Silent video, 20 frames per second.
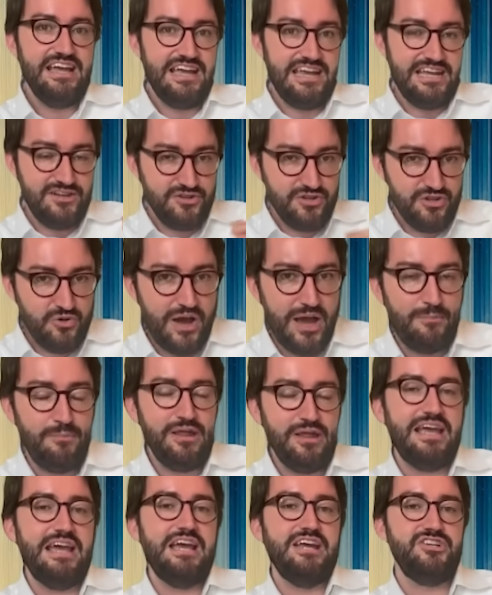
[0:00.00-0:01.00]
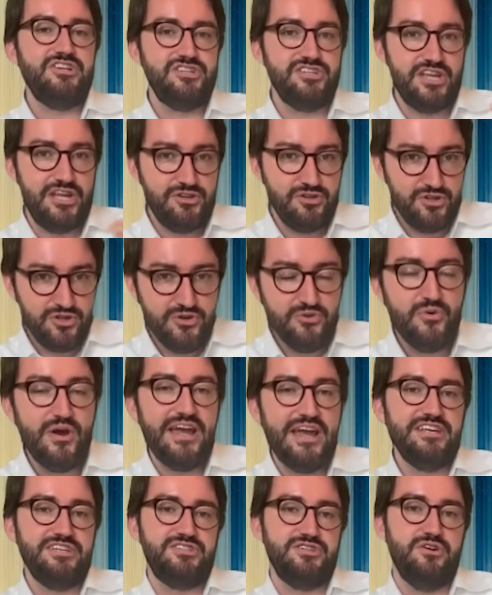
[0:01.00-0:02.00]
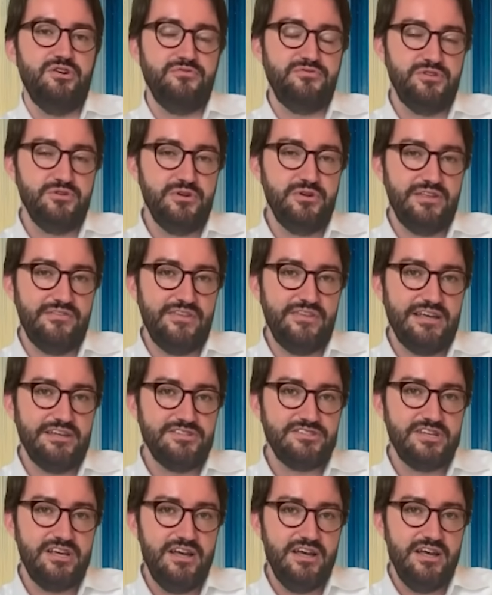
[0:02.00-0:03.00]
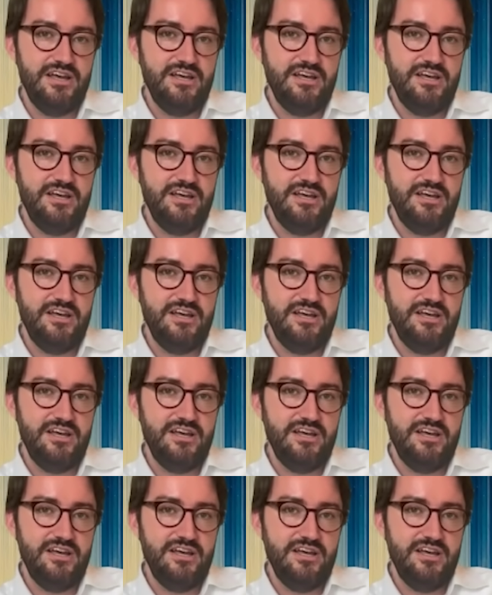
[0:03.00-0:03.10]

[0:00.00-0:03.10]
in new applications and new ways of doing things